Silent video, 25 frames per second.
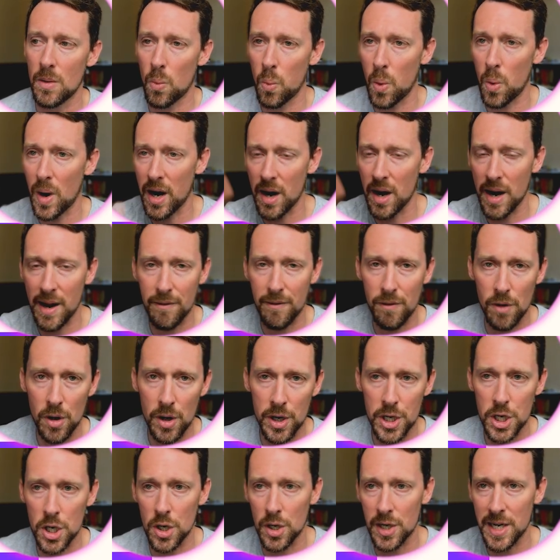
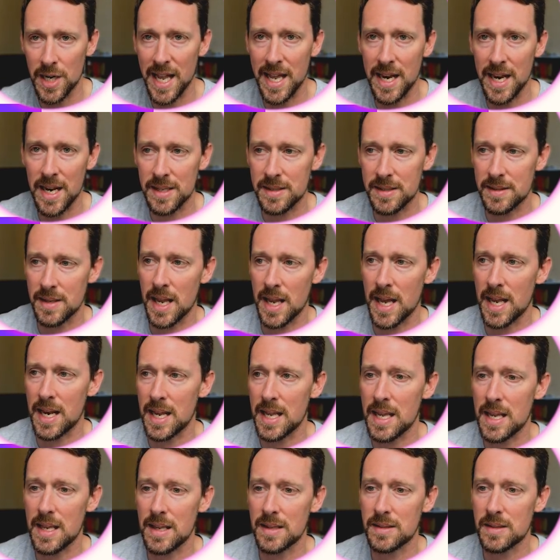wherever your data set
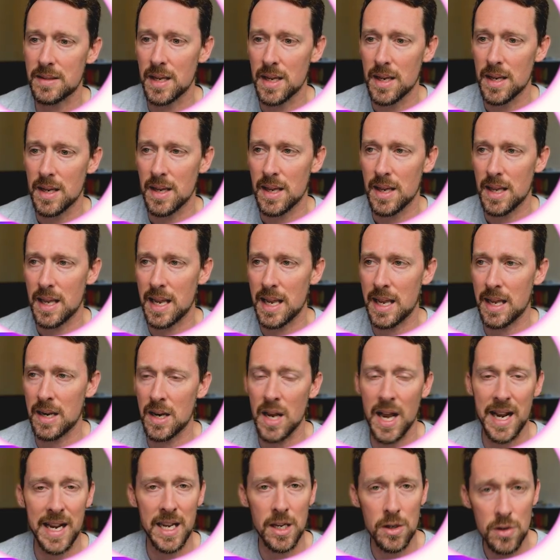is and
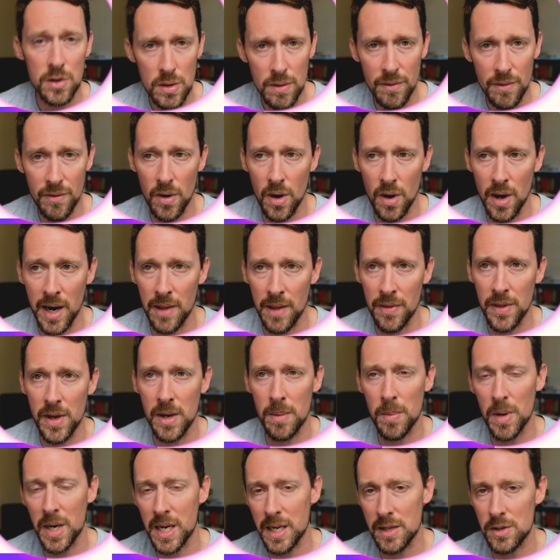not get too far out
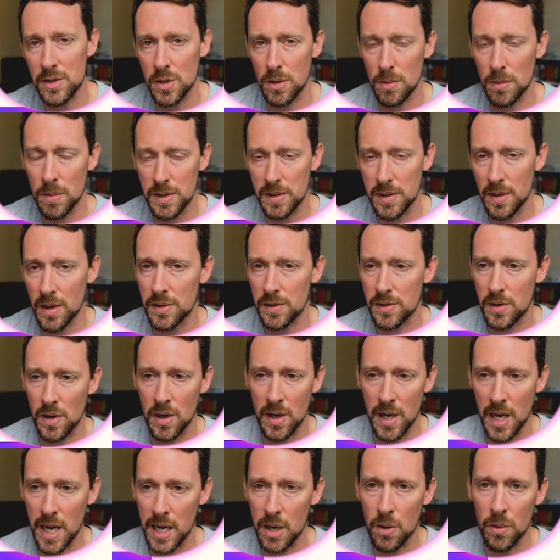there because your results
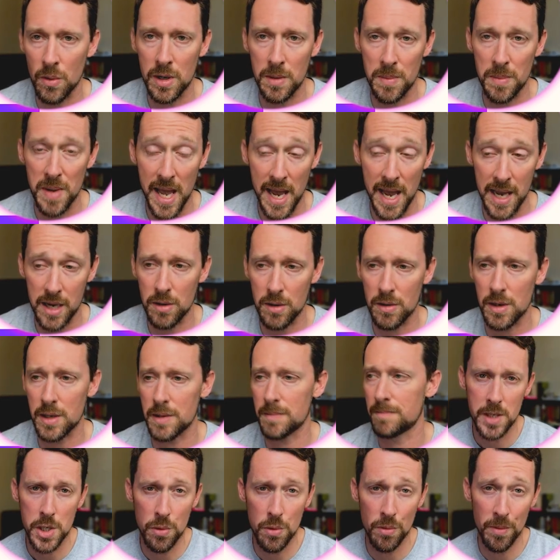are not going to be accurate.
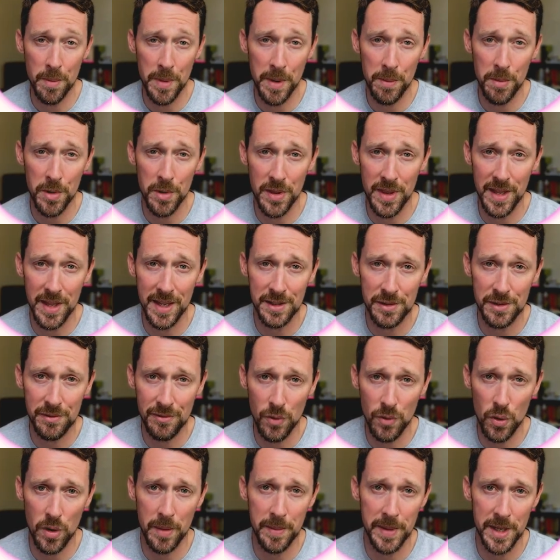Do you remember this
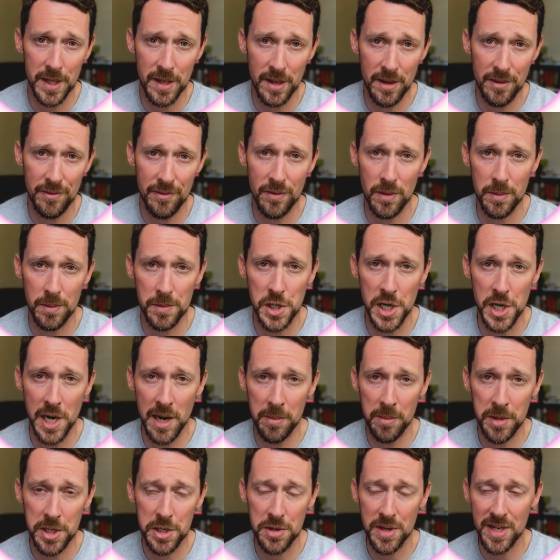formula from
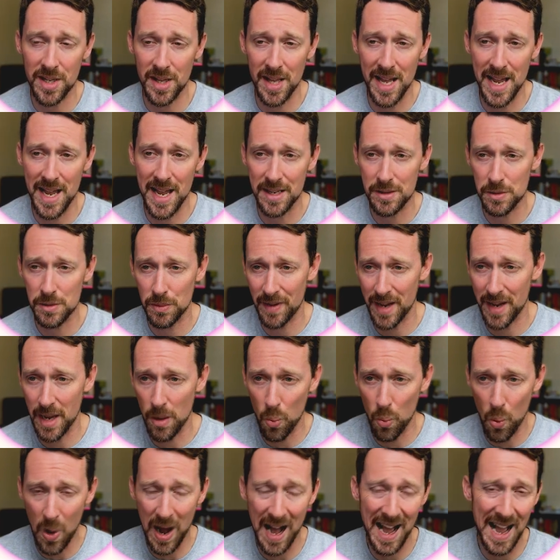geometry class? We've
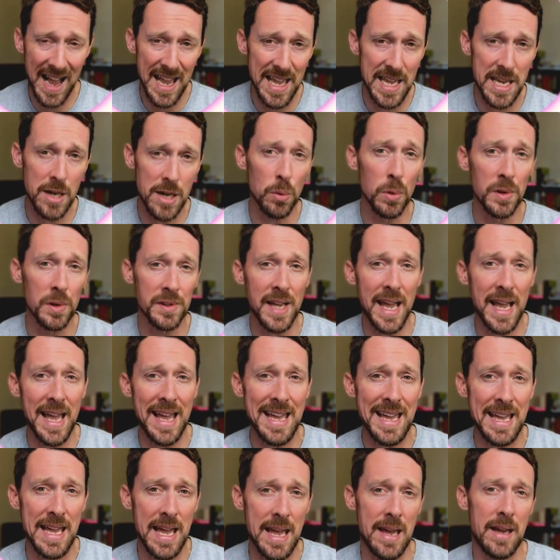got y equals
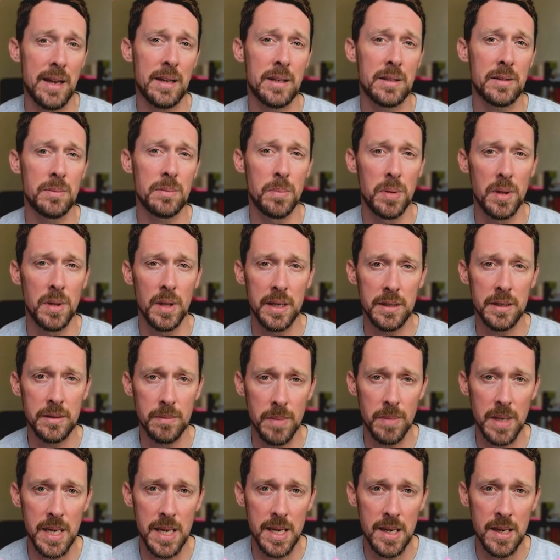ax plus
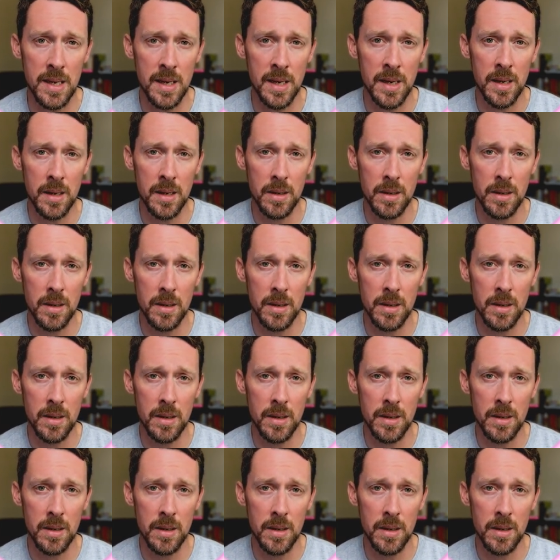b.